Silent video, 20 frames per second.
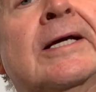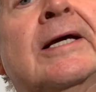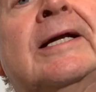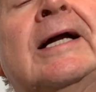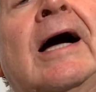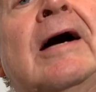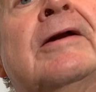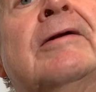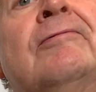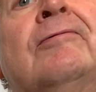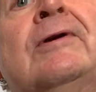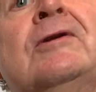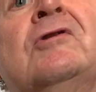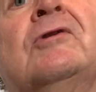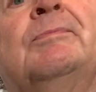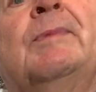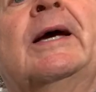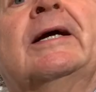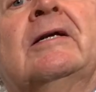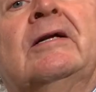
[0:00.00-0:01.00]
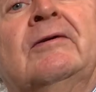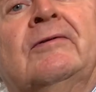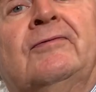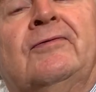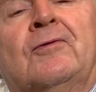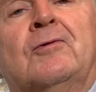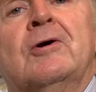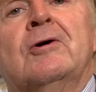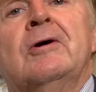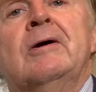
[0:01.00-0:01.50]
it out of respect
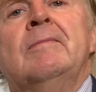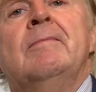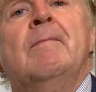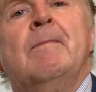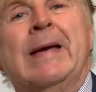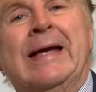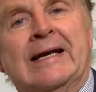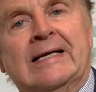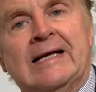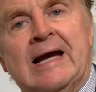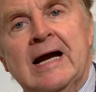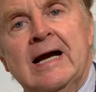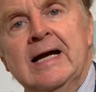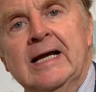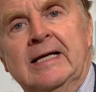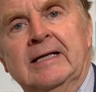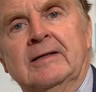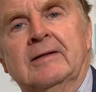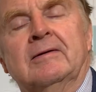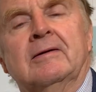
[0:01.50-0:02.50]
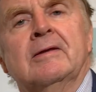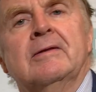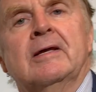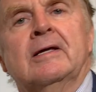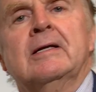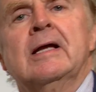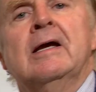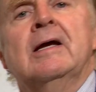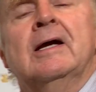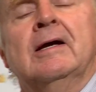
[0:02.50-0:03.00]
for mankind,
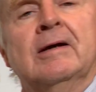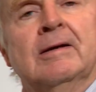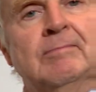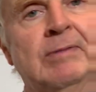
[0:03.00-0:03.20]
that